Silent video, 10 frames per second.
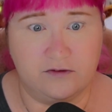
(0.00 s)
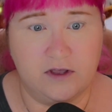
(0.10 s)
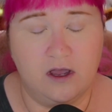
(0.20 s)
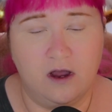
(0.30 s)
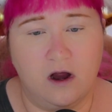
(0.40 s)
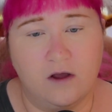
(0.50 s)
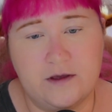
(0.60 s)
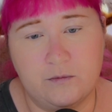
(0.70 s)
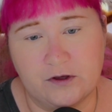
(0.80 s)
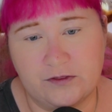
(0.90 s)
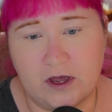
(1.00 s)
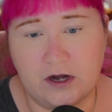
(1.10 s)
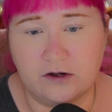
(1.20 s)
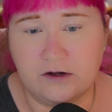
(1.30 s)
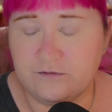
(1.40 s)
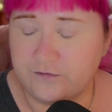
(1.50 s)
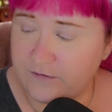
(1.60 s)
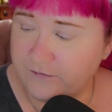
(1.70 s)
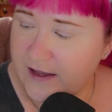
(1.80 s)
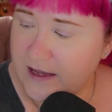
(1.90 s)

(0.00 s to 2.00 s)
Are they worth $150?